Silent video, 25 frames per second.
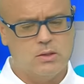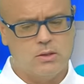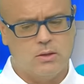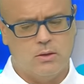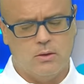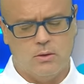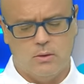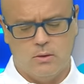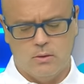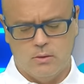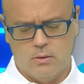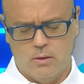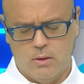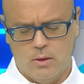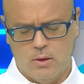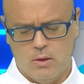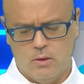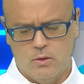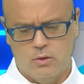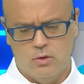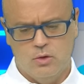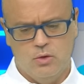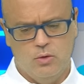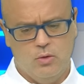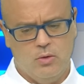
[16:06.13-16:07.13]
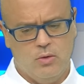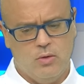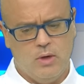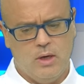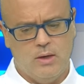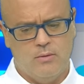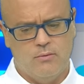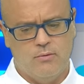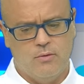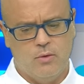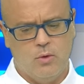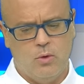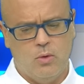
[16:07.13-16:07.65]
So two, three,
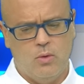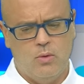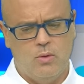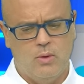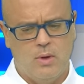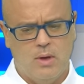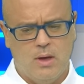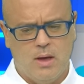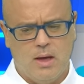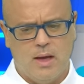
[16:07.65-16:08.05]
and four,